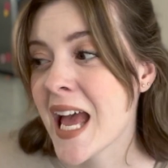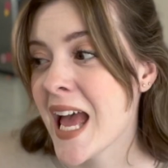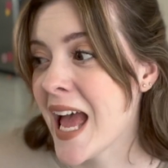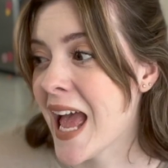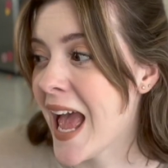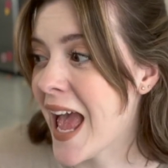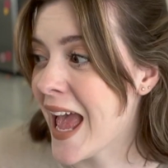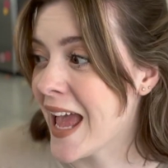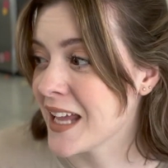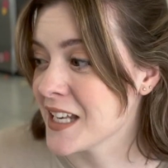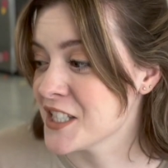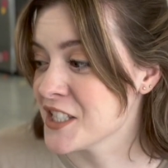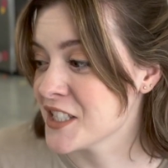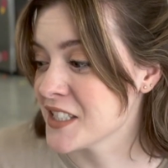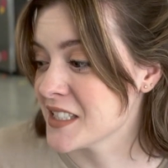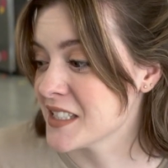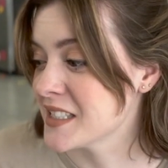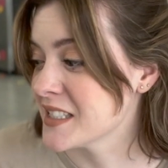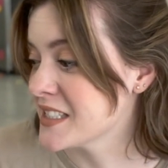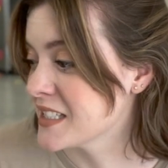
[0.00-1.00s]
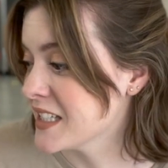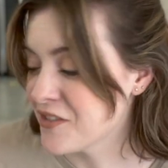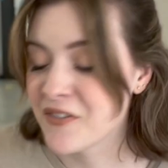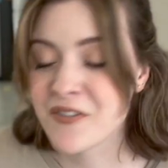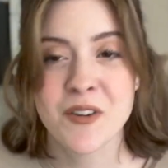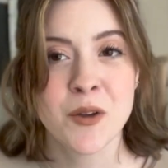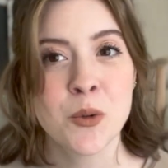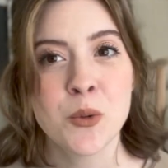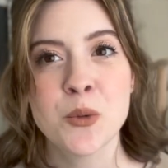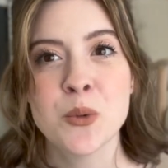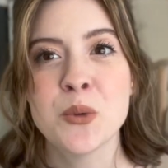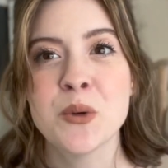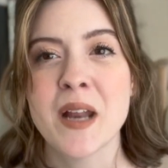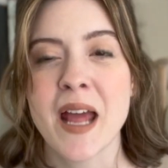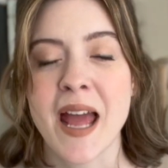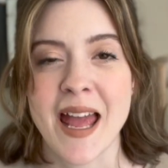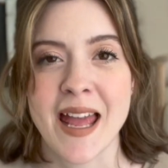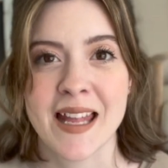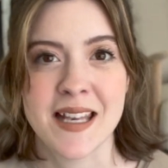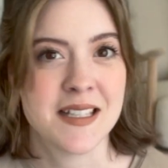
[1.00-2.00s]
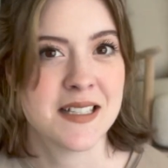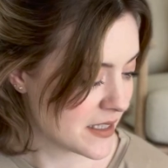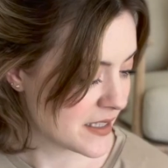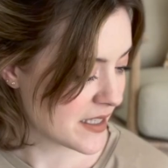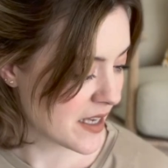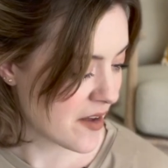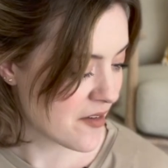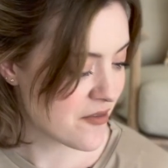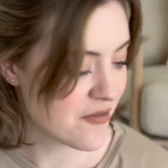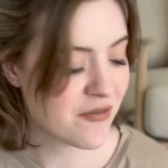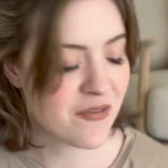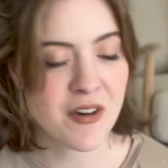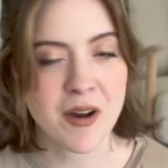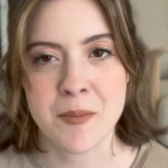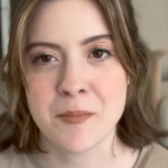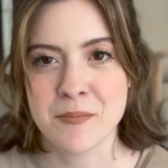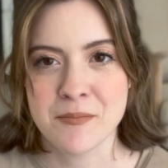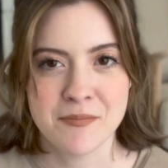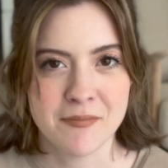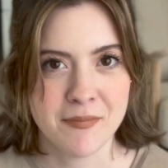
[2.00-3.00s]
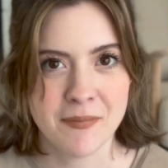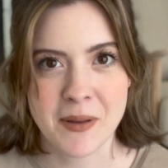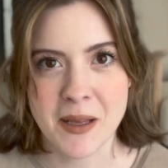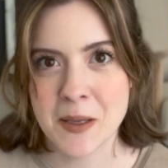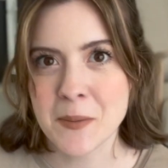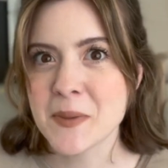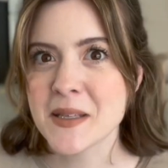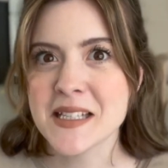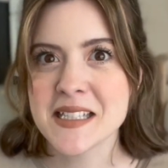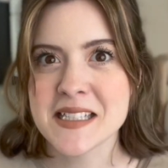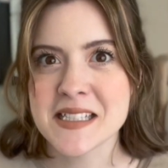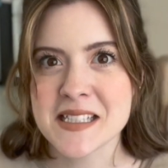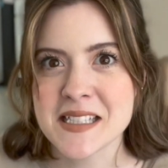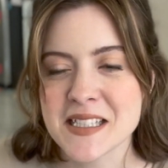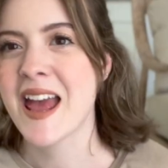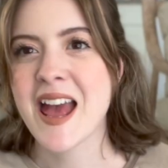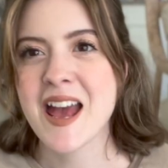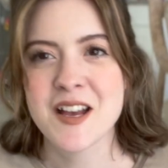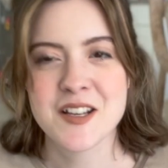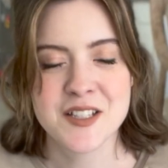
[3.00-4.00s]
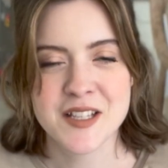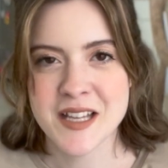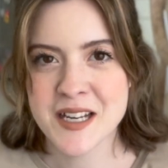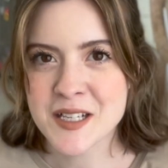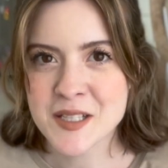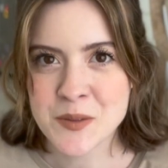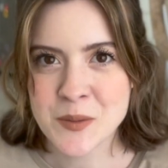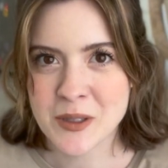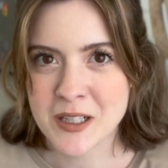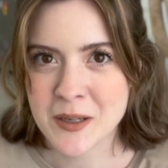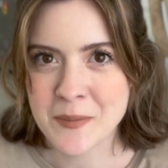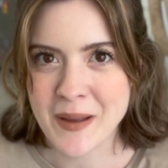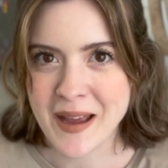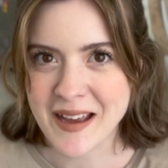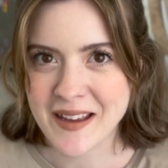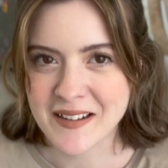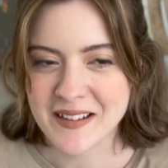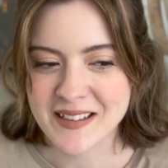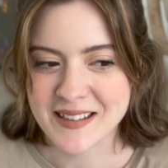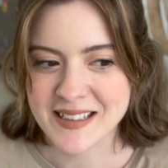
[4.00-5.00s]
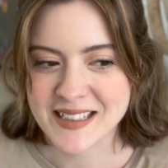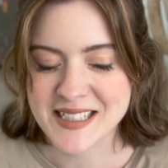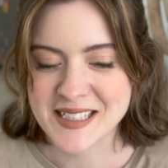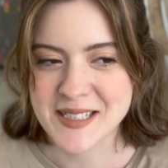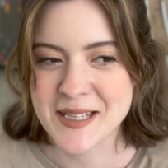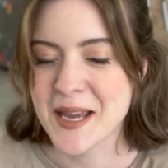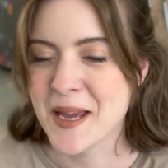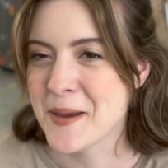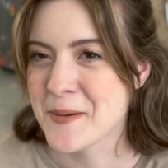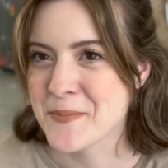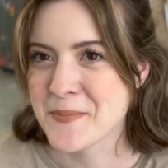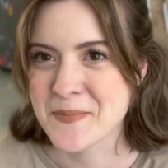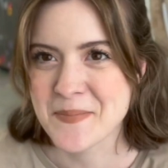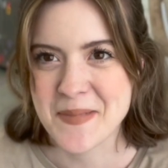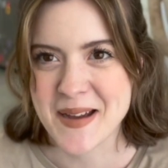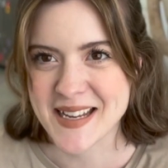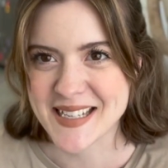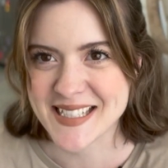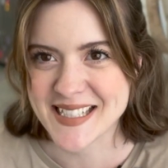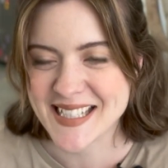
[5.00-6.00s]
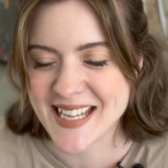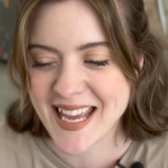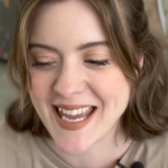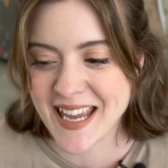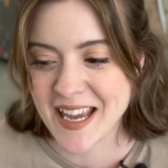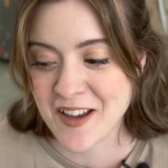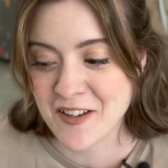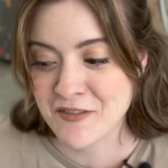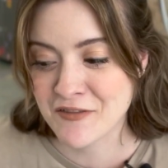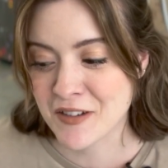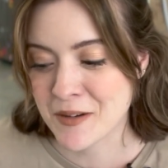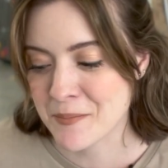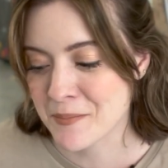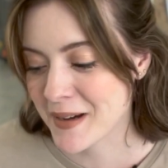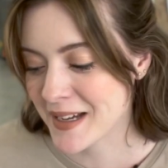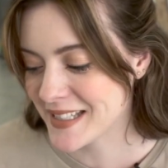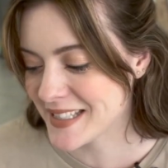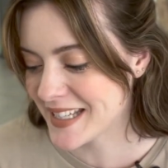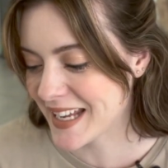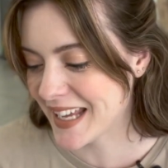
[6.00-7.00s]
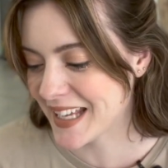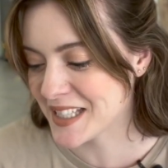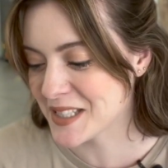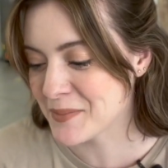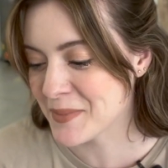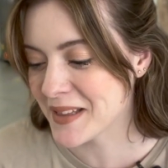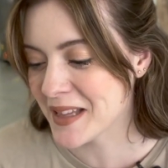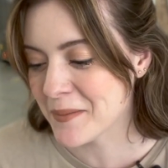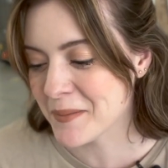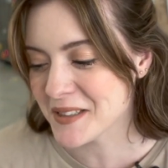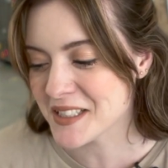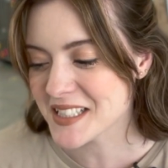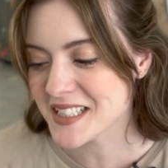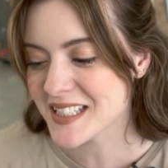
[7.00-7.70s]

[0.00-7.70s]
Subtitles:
and just food and stuff from babies. So that is where I'm at on this Monday of Mondays. But let me just